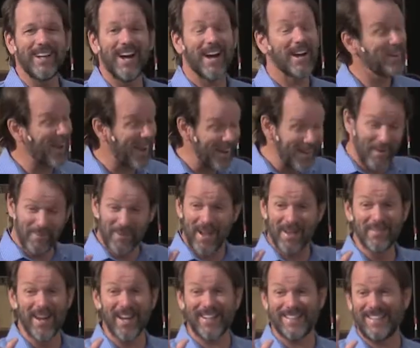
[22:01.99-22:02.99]
I,
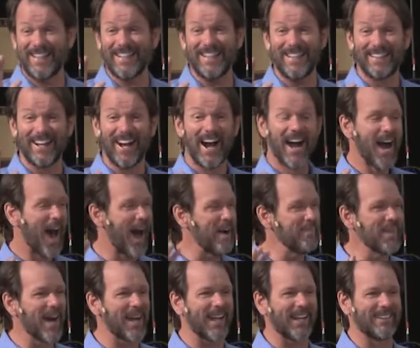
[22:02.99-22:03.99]
I'm not kidding. I'm not